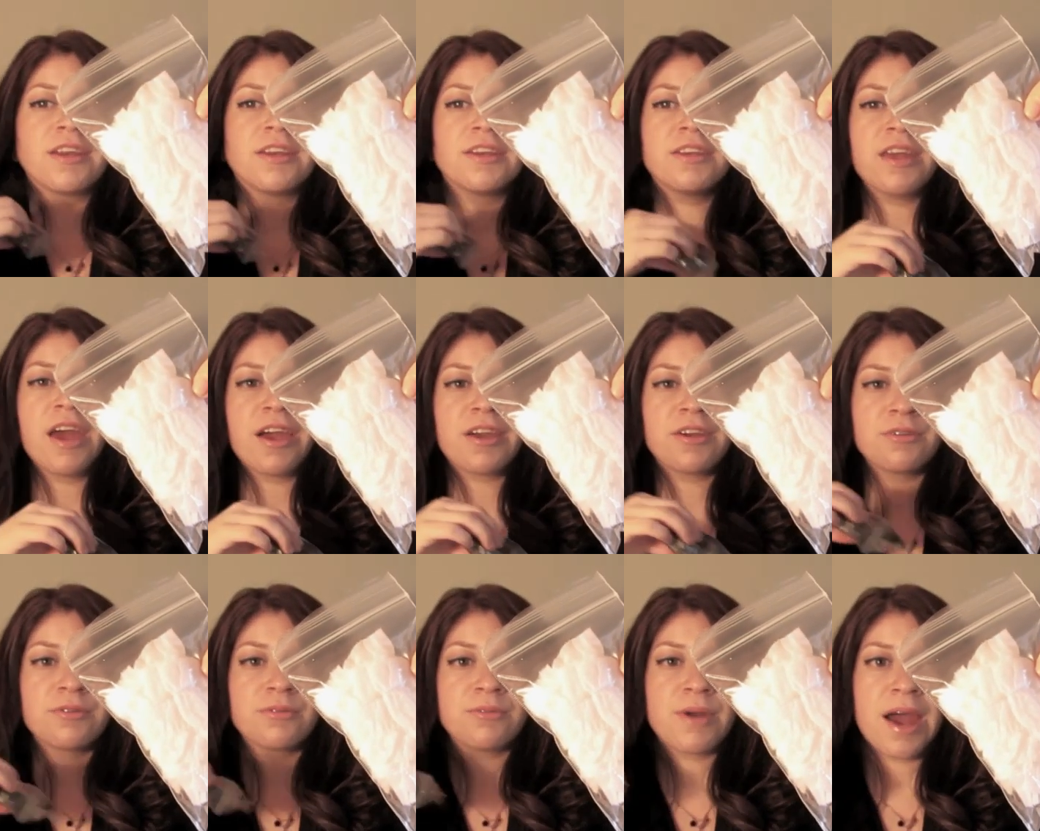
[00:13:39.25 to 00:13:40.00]

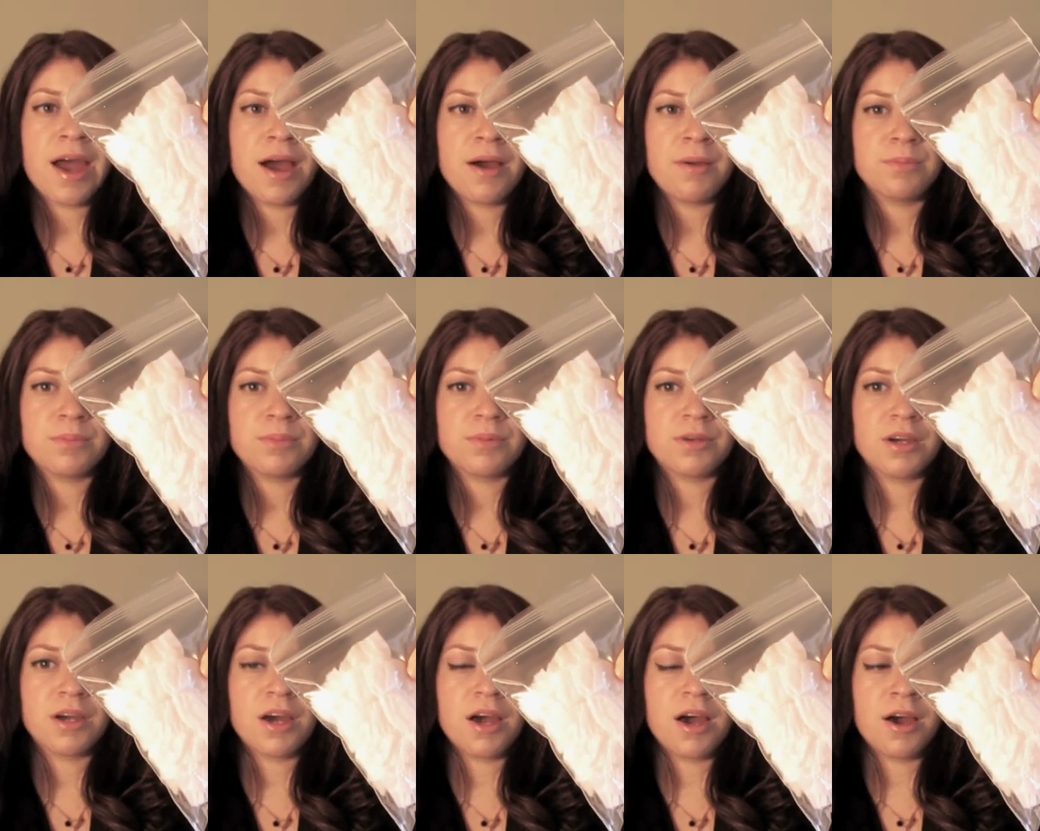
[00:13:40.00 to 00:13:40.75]
neck wrap,
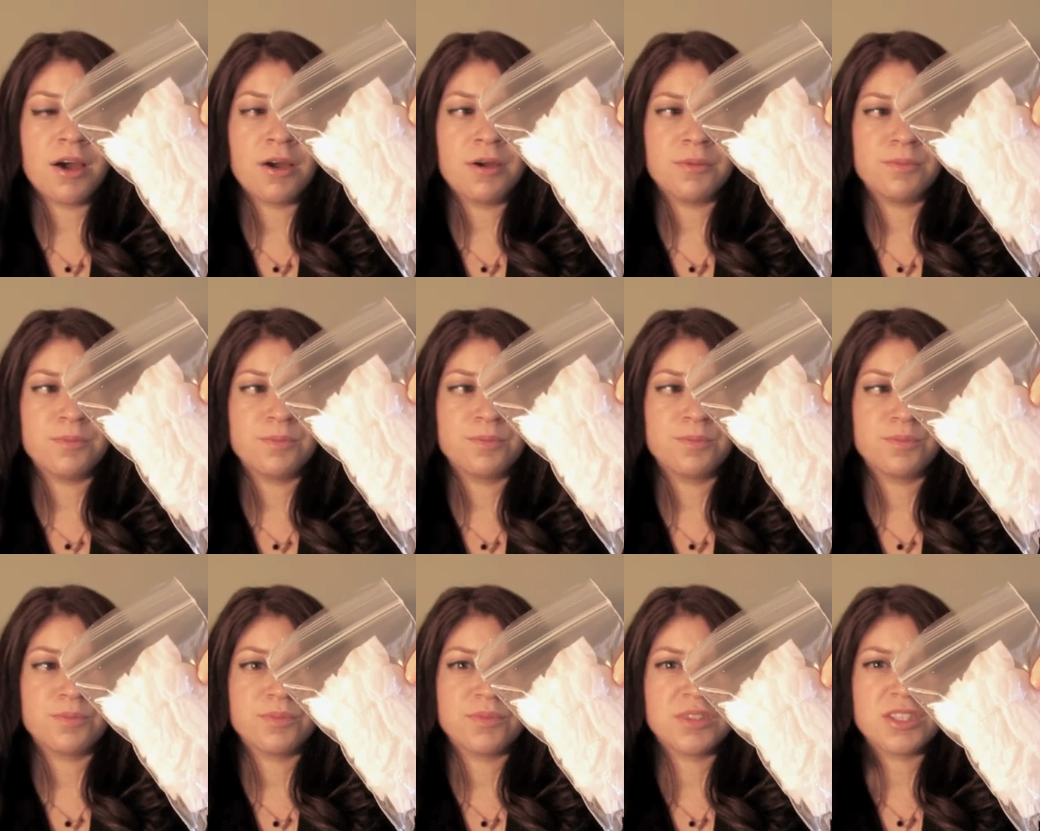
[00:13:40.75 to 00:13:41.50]

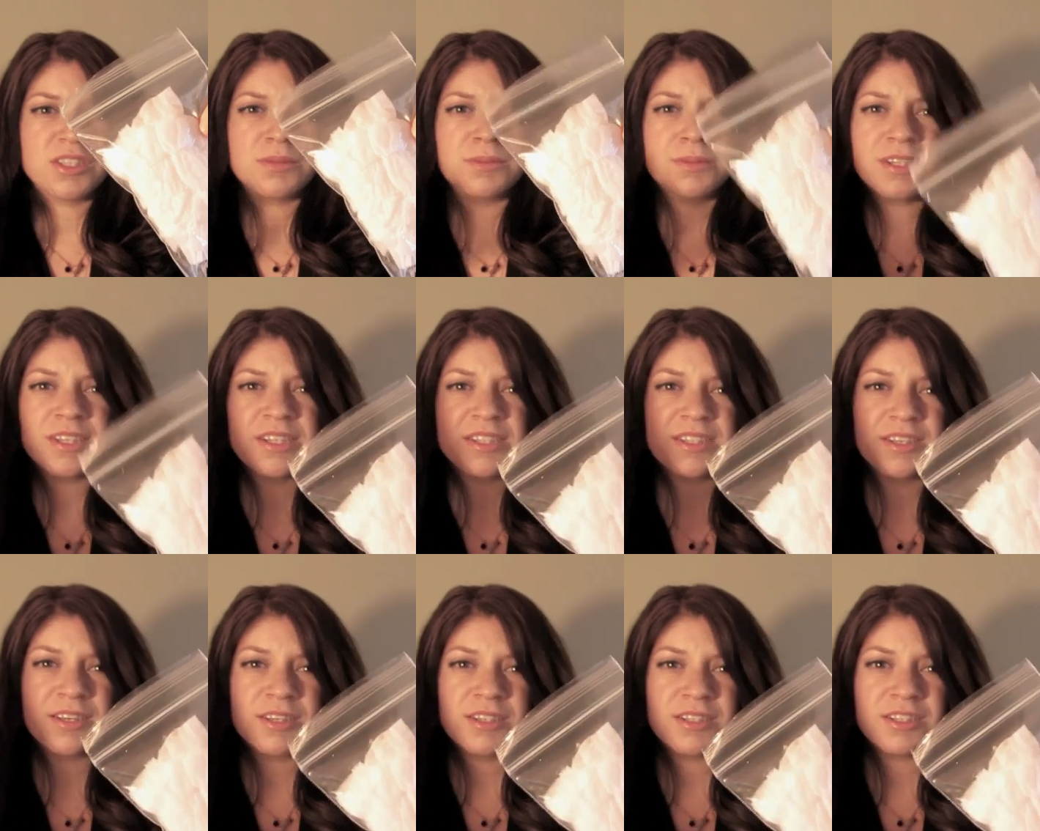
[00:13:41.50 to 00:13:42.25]
just
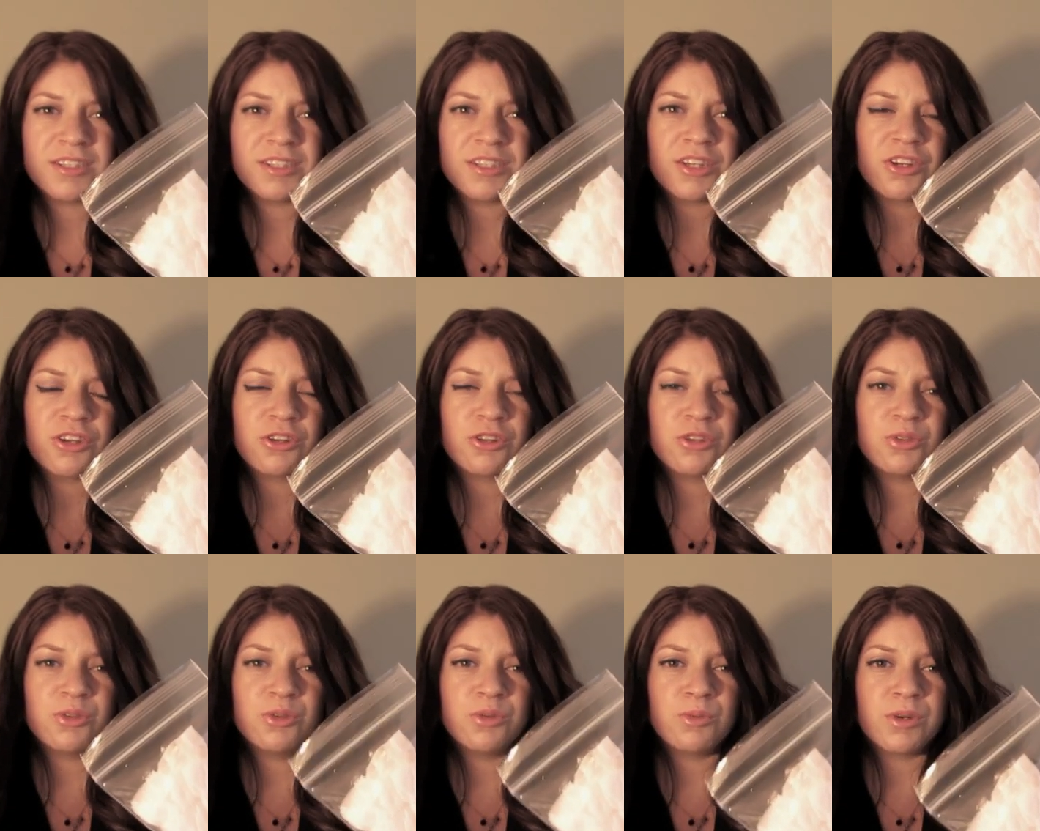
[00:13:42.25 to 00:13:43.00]
because they didn't
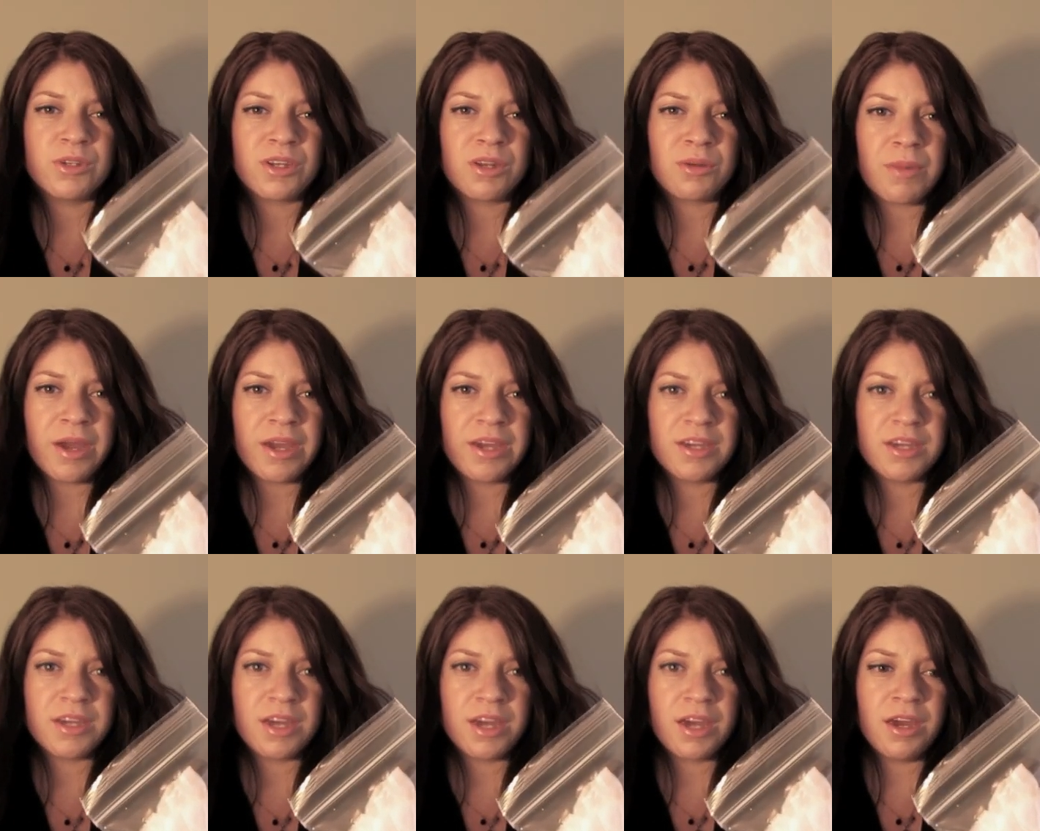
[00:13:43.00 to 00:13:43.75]
include one in my
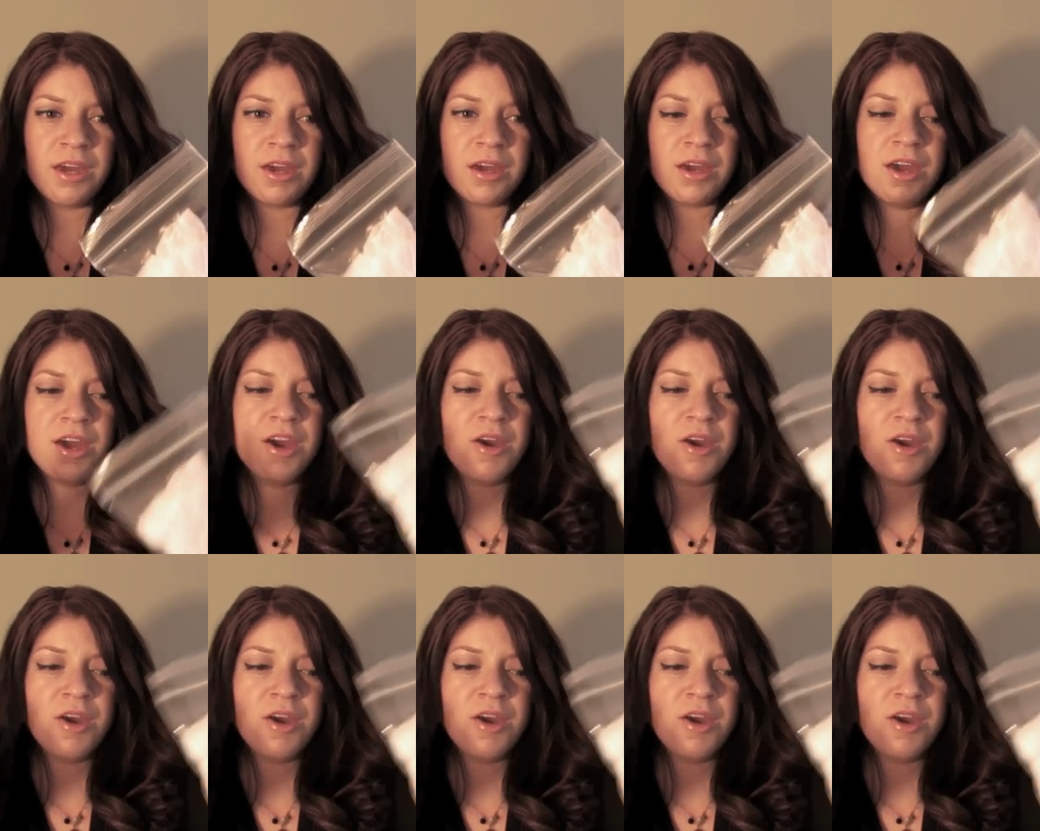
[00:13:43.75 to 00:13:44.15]
kit.